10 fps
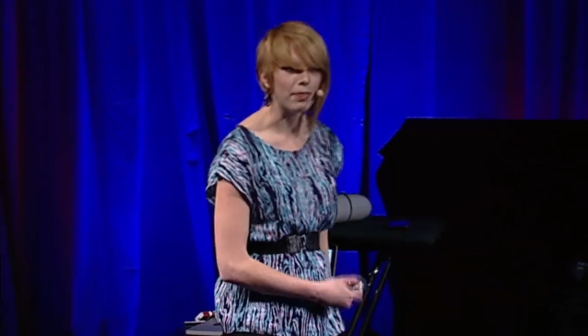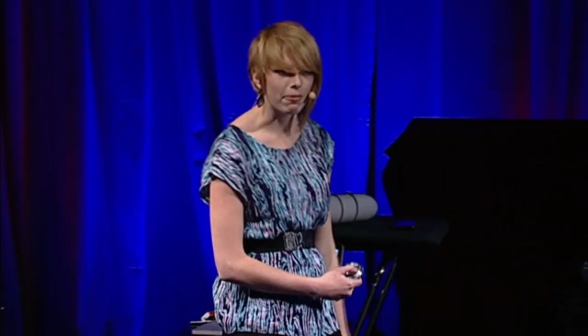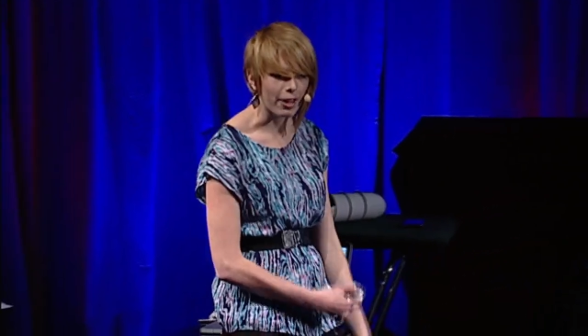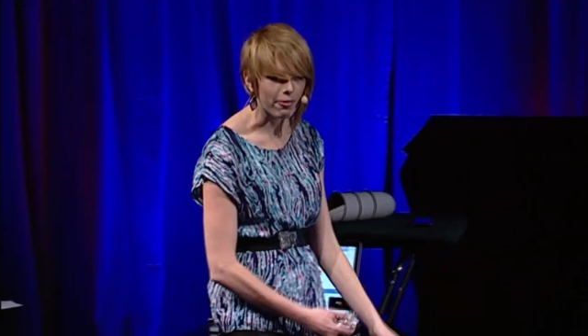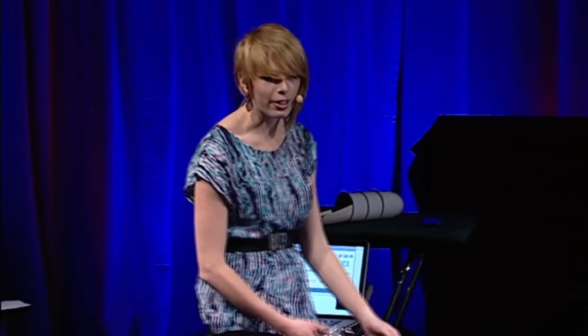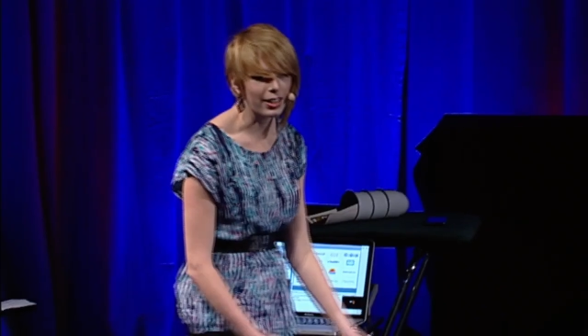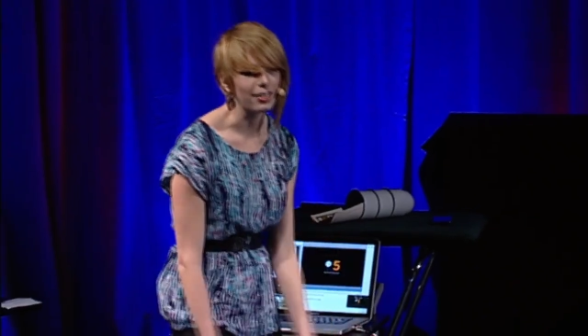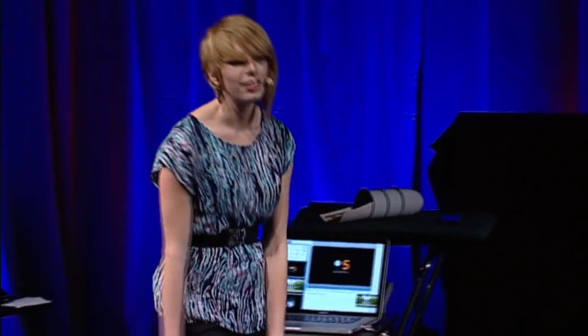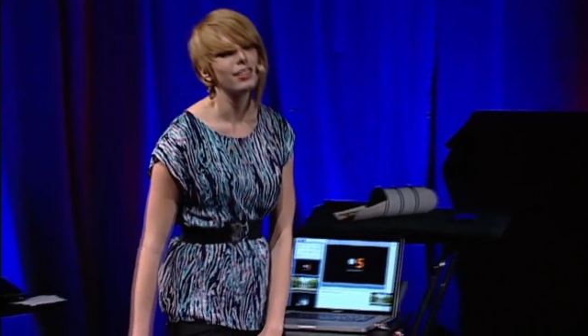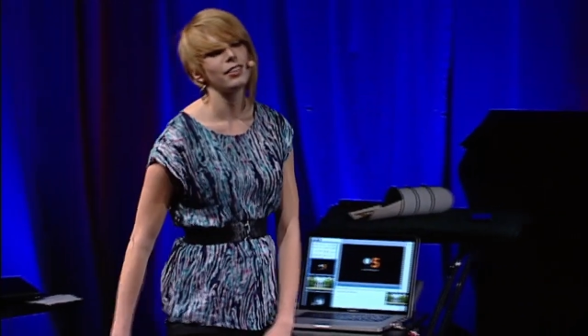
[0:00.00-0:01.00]
My favorite
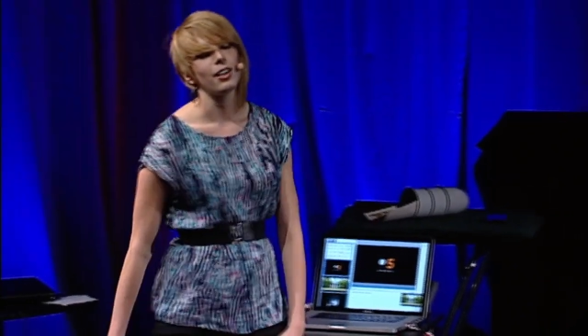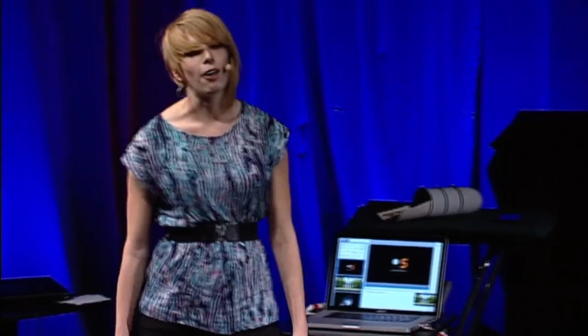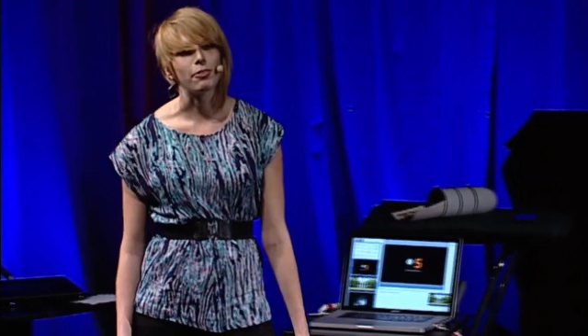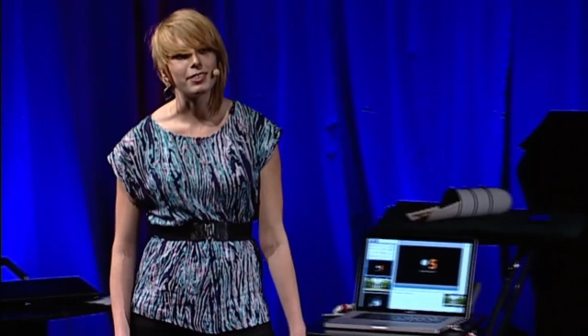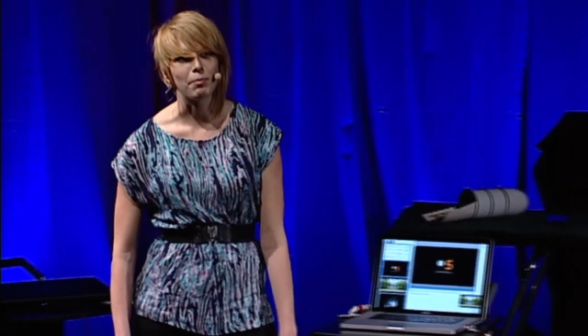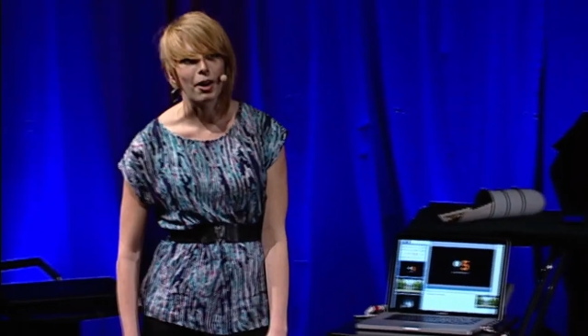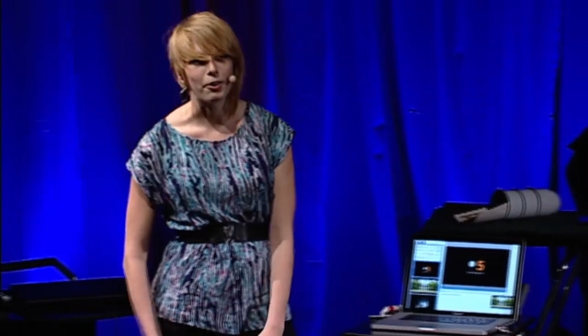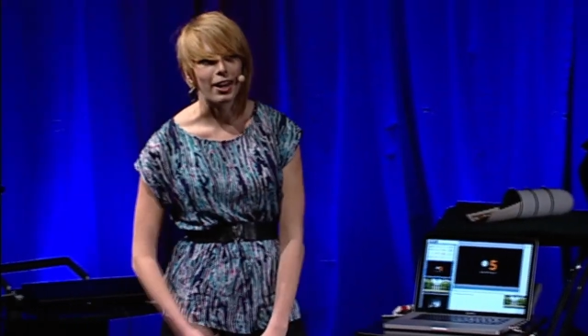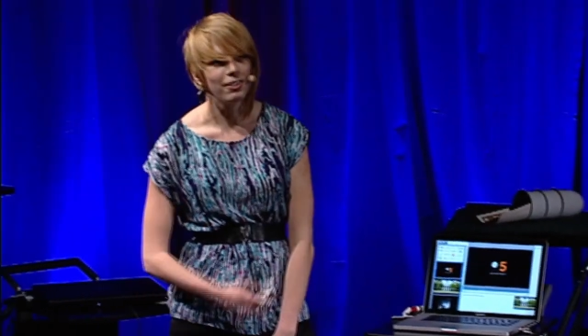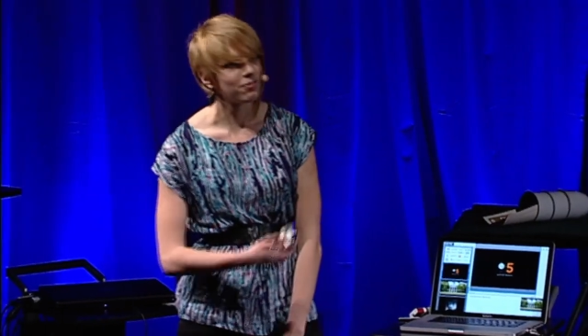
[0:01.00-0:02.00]
conference in
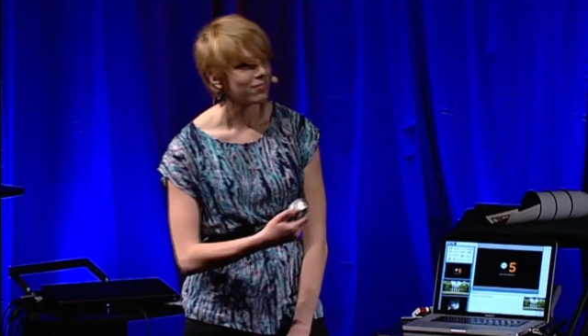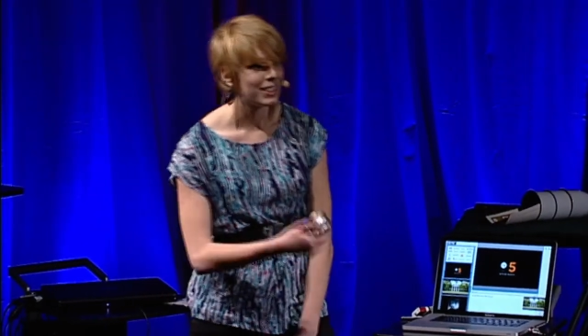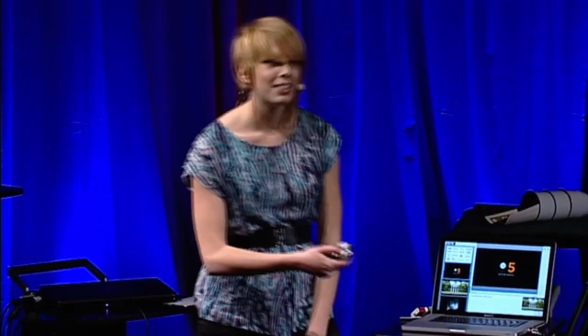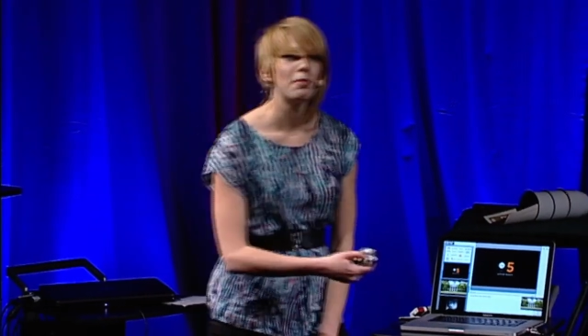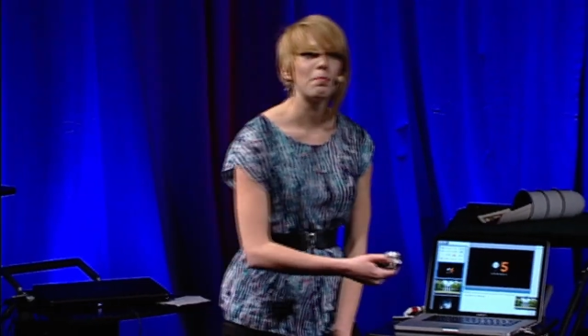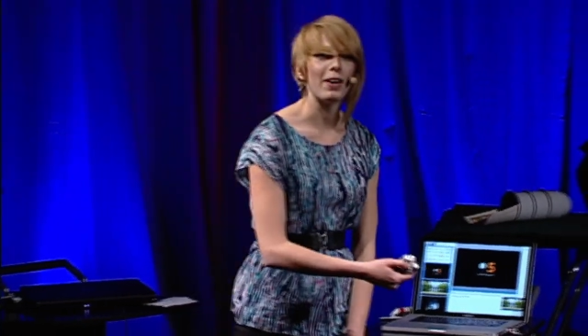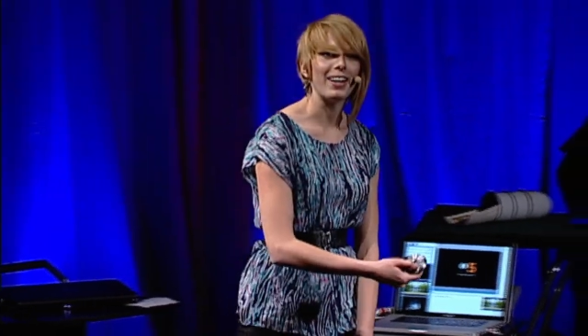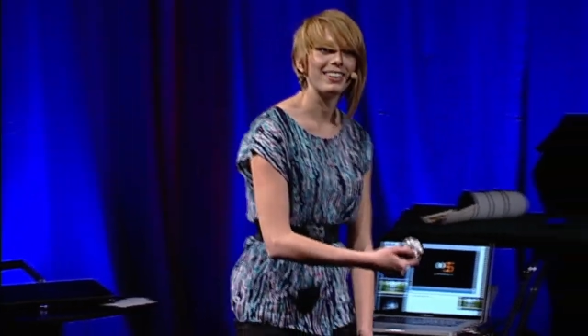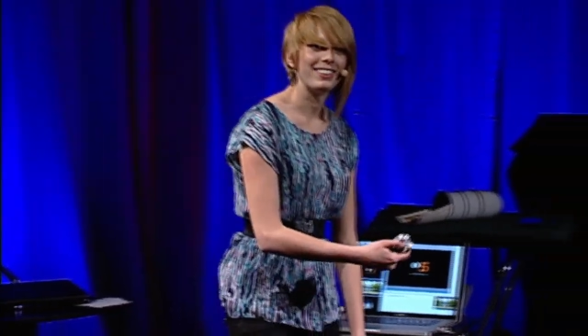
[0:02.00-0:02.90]
Monterey. But